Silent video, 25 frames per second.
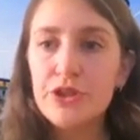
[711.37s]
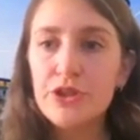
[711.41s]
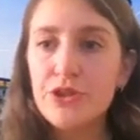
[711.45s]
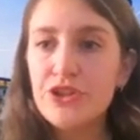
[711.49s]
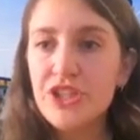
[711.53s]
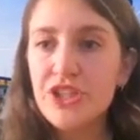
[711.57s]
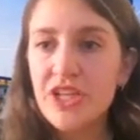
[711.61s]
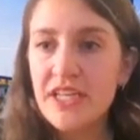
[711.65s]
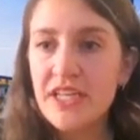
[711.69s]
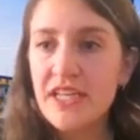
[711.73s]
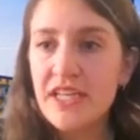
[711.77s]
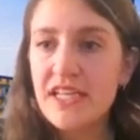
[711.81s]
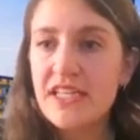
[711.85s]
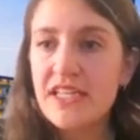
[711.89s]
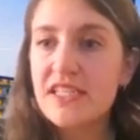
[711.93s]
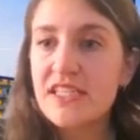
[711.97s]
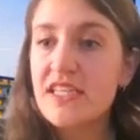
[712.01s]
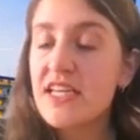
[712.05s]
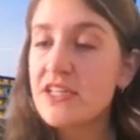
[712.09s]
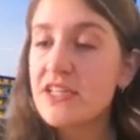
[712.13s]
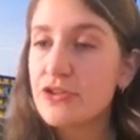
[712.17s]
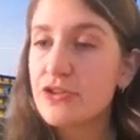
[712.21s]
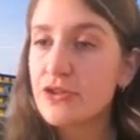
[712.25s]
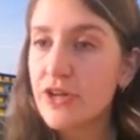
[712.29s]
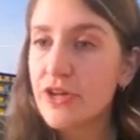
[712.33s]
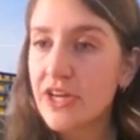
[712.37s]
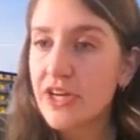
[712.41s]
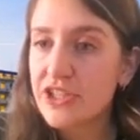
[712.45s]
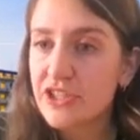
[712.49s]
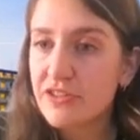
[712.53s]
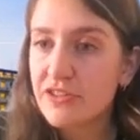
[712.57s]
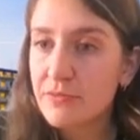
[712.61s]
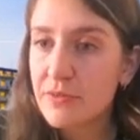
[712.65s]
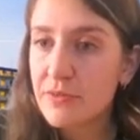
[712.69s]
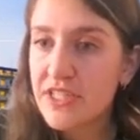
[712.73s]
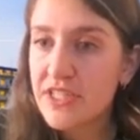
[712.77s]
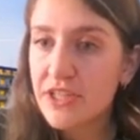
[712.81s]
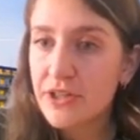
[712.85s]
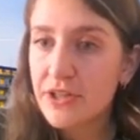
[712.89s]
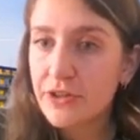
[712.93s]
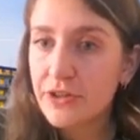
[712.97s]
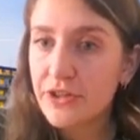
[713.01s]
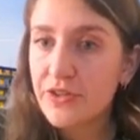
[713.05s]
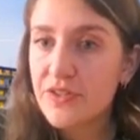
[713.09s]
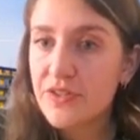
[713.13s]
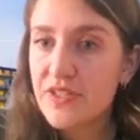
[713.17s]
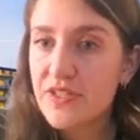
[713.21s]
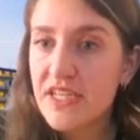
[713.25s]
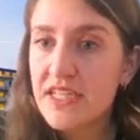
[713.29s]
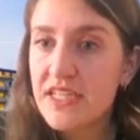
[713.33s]
Pollution is the introduction of
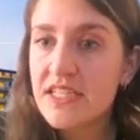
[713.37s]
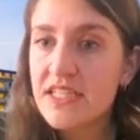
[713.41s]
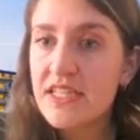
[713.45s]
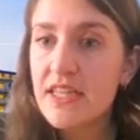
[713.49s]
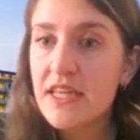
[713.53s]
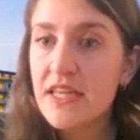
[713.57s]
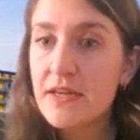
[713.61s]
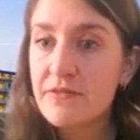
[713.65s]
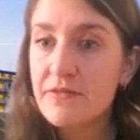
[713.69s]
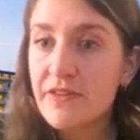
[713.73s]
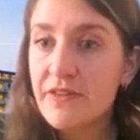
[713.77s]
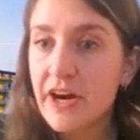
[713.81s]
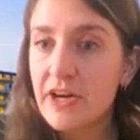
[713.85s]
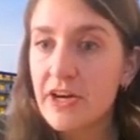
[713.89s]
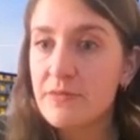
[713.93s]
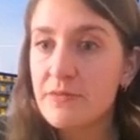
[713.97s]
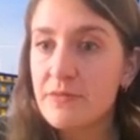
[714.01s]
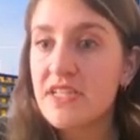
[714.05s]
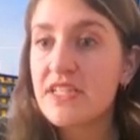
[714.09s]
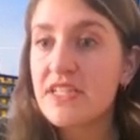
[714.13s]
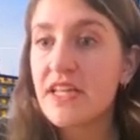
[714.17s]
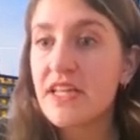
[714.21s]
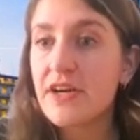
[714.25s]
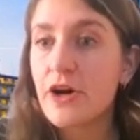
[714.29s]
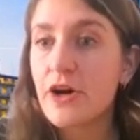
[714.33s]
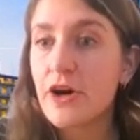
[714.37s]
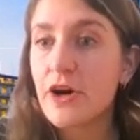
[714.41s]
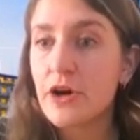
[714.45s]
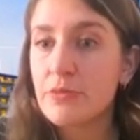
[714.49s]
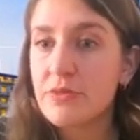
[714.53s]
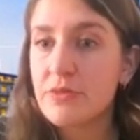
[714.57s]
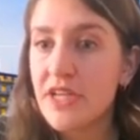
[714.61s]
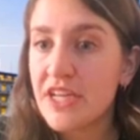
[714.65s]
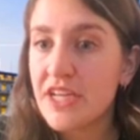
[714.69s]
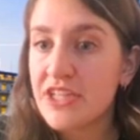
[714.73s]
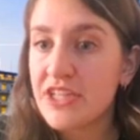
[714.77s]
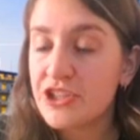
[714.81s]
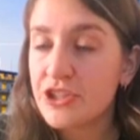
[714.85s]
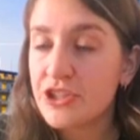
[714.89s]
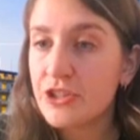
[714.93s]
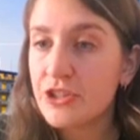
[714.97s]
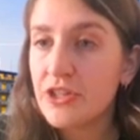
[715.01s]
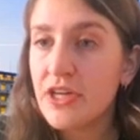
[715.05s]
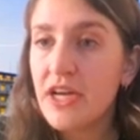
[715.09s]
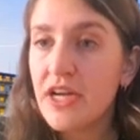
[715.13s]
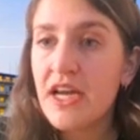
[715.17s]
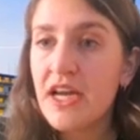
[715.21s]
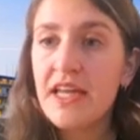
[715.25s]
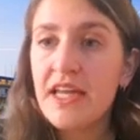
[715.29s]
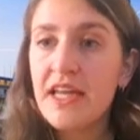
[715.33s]
materials into the environment that harm
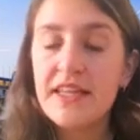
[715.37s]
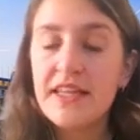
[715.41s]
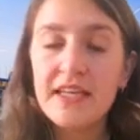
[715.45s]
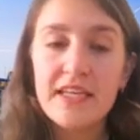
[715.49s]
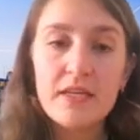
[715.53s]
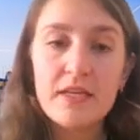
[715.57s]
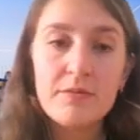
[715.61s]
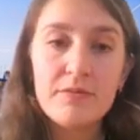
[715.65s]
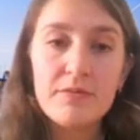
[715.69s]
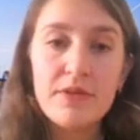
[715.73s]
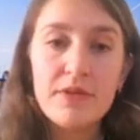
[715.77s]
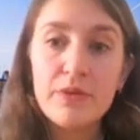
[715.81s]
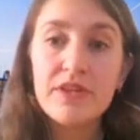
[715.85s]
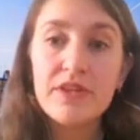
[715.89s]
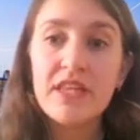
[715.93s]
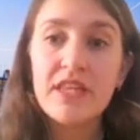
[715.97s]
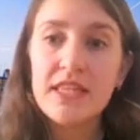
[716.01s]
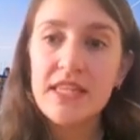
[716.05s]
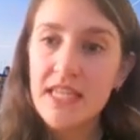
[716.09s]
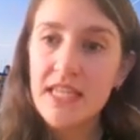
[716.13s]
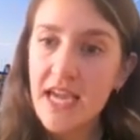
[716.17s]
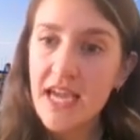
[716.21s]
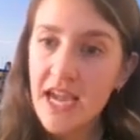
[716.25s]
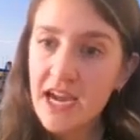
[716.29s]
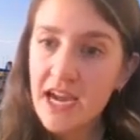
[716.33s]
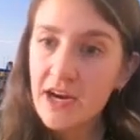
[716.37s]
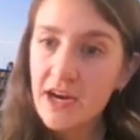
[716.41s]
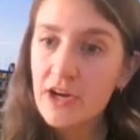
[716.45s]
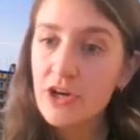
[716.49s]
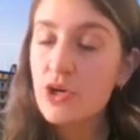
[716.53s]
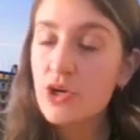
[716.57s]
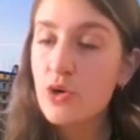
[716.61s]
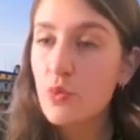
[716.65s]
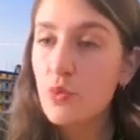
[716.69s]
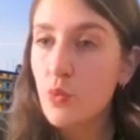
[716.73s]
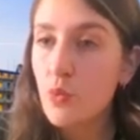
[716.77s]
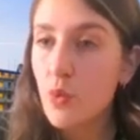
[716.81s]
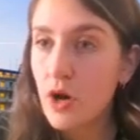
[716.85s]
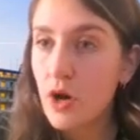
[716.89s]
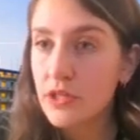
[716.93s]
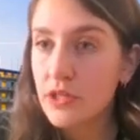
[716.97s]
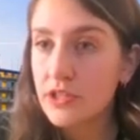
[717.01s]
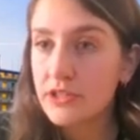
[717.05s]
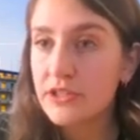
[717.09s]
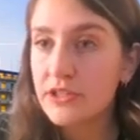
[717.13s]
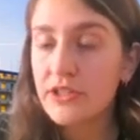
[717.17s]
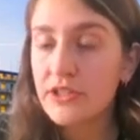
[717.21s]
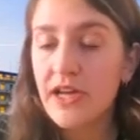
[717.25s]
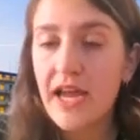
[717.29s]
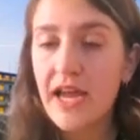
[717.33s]
nature, that can be within the air,
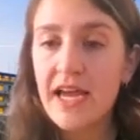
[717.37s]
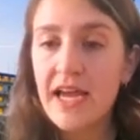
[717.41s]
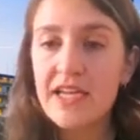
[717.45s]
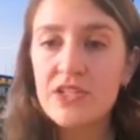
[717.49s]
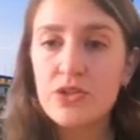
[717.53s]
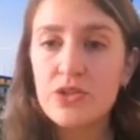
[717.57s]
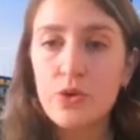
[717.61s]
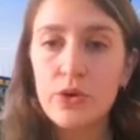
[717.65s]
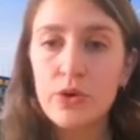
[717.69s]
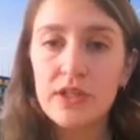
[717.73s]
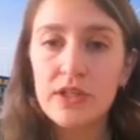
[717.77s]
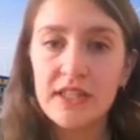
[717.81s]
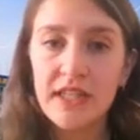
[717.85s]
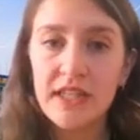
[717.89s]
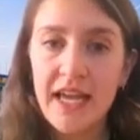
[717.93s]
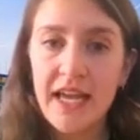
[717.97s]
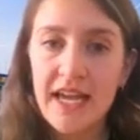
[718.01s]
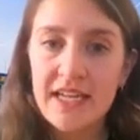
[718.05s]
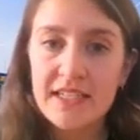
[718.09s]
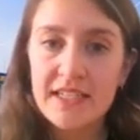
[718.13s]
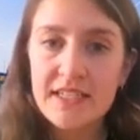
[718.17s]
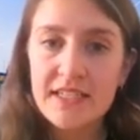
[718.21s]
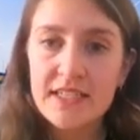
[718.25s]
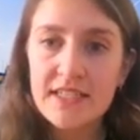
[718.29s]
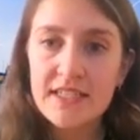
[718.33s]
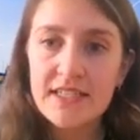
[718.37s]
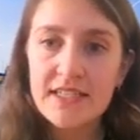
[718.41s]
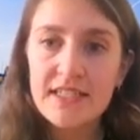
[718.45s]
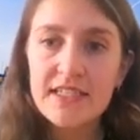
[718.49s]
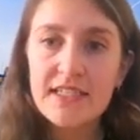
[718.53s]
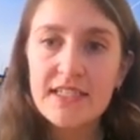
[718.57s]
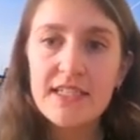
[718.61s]
water, and or land.